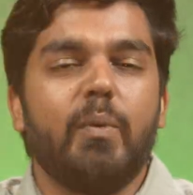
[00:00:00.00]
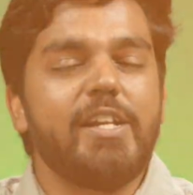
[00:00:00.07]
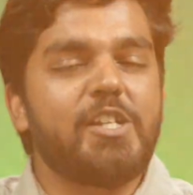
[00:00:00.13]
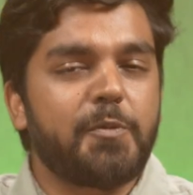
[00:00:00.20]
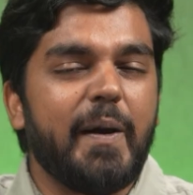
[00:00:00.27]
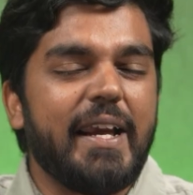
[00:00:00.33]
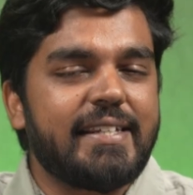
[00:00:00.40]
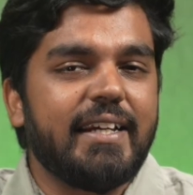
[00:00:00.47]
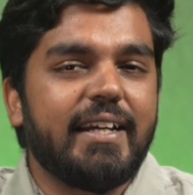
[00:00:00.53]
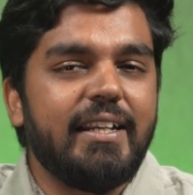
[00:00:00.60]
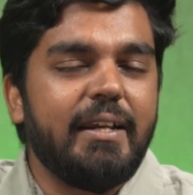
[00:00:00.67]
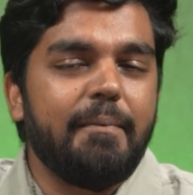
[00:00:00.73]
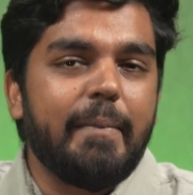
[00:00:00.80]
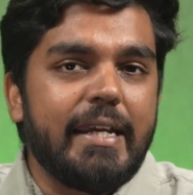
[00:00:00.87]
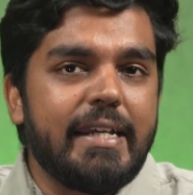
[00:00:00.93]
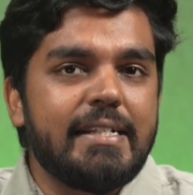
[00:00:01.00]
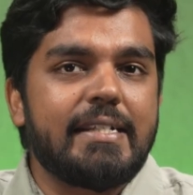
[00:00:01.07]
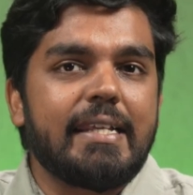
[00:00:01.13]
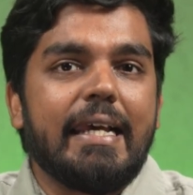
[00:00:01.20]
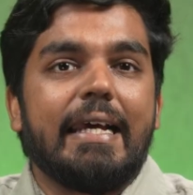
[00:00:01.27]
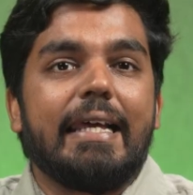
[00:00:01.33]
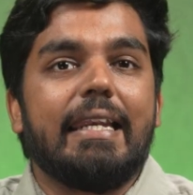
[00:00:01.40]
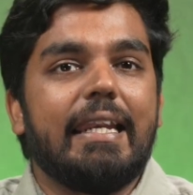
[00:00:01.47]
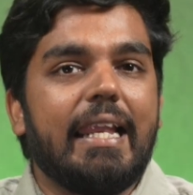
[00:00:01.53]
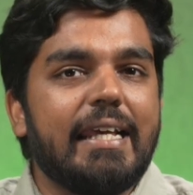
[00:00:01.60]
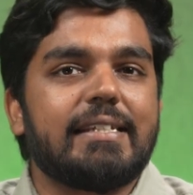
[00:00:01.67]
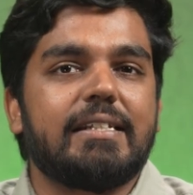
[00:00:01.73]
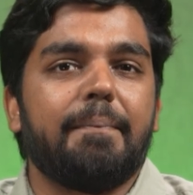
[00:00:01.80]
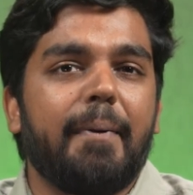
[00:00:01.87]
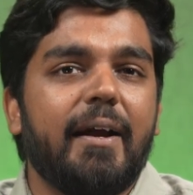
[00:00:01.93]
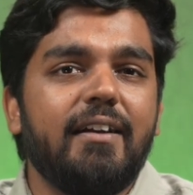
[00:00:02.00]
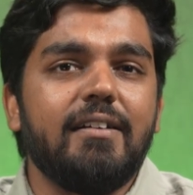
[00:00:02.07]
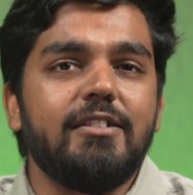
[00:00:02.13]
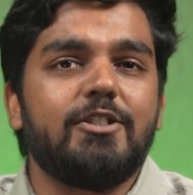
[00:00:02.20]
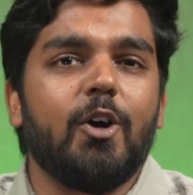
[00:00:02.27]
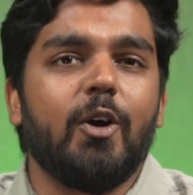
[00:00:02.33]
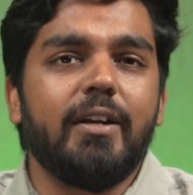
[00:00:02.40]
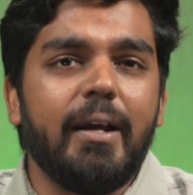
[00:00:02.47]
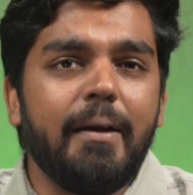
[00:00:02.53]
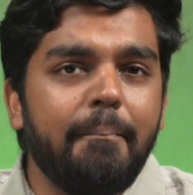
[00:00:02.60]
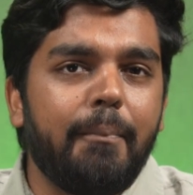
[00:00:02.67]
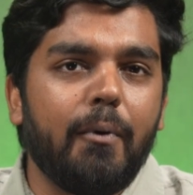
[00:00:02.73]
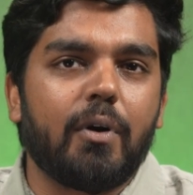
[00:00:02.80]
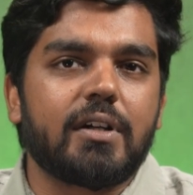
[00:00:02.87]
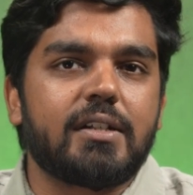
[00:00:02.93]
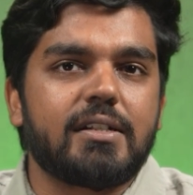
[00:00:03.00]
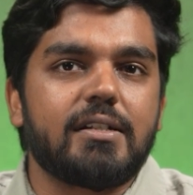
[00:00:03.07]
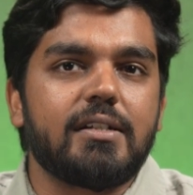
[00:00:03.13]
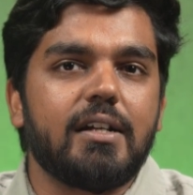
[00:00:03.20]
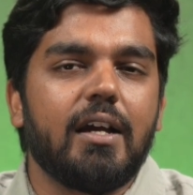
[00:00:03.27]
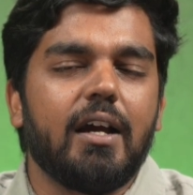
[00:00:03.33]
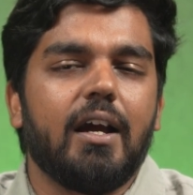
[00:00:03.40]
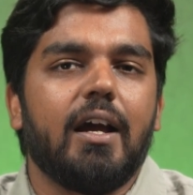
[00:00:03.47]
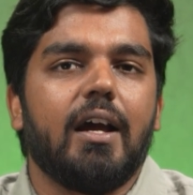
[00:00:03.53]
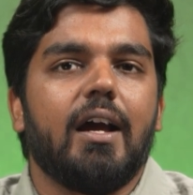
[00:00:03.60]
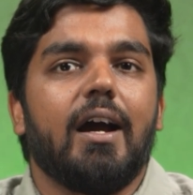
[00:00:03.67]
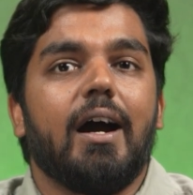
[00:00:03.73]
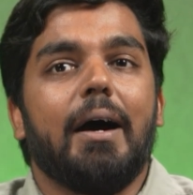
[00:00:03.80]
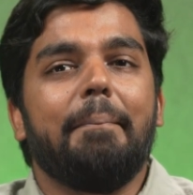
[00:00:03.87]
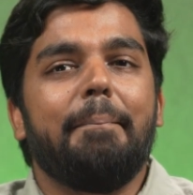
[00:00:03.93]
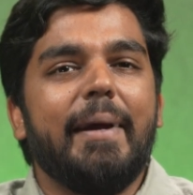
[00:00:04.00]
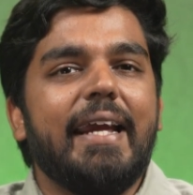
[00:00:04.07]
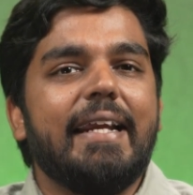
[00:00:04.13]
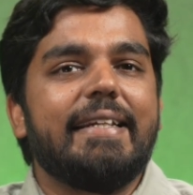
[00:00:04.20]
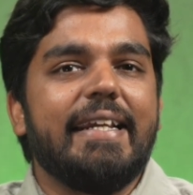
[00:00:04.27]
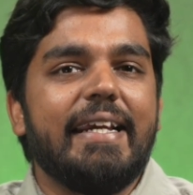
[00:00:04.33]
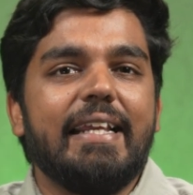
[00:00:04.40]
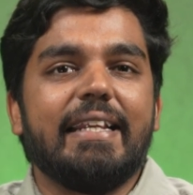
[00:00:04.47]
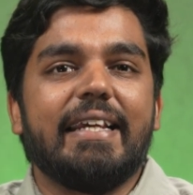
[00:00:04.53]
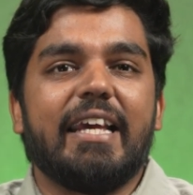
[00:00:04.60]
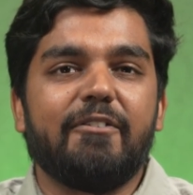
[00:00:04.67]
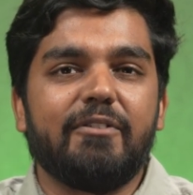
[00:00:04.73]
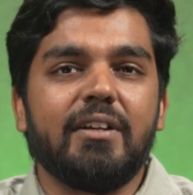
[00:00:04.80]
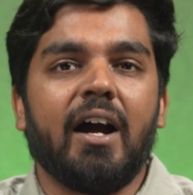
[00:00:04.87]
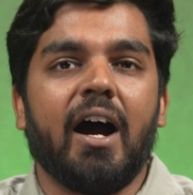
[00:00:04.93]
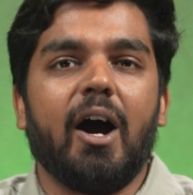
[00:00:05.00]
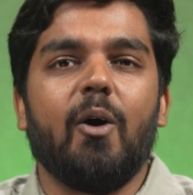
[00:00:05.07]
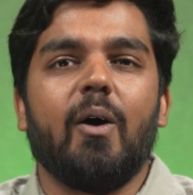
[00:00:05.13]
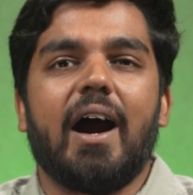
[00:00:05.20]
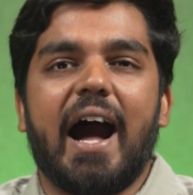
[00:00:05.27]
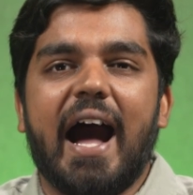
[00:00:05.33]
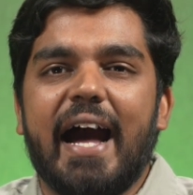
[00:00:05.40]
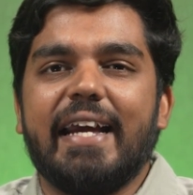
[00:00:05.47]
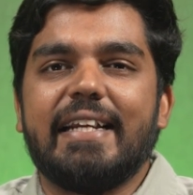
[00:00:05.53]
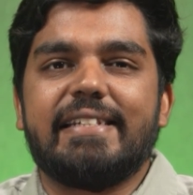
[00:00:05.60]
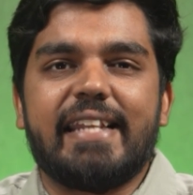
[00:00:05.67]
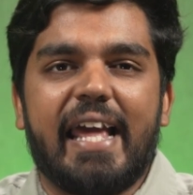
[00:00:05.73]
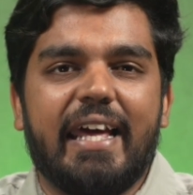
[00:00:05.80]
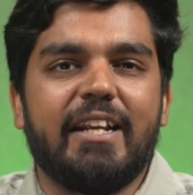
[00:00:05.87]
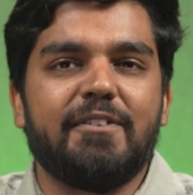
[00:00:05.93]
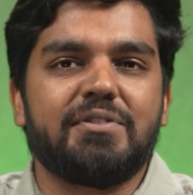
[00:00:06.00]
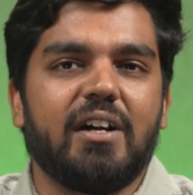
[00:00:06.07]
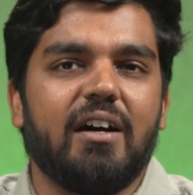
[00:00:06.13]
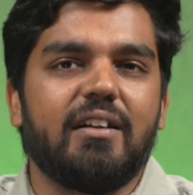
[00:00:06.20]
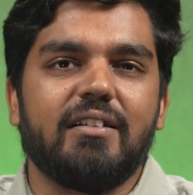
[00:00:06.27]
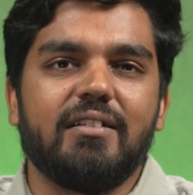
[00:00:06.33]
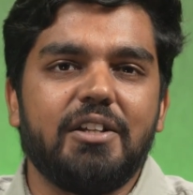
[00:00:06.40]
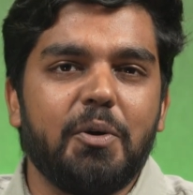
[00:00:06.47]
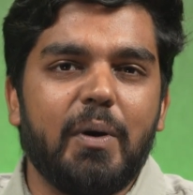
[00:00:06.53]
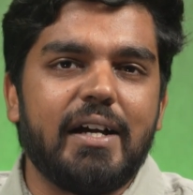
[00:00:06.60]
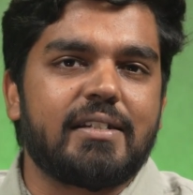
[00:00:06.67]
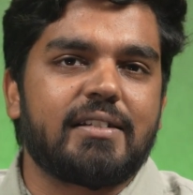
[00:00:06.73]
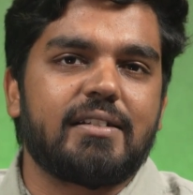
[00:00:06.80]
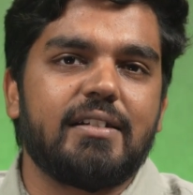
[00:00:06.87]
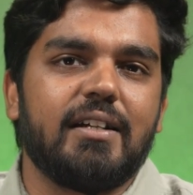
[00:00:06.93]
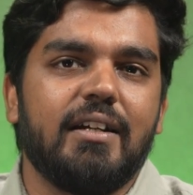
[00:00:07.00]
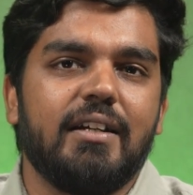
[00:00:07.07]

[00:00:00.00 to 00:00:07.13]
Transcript: Which basically means less dependence on imports. A big deal given how high tariffs are in the US.